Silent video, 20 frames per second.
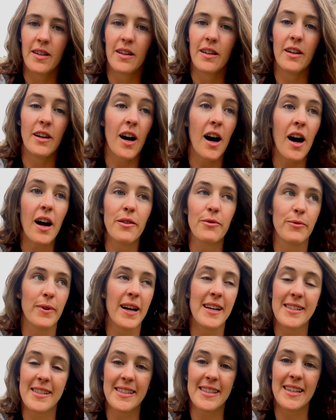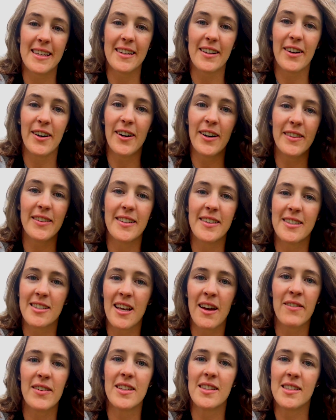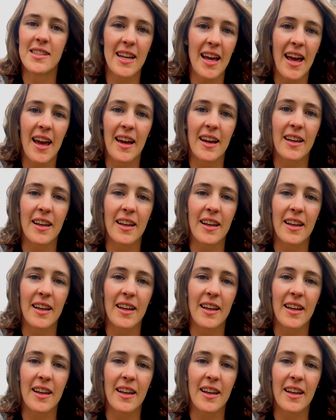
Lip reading: God rested on the seventh day.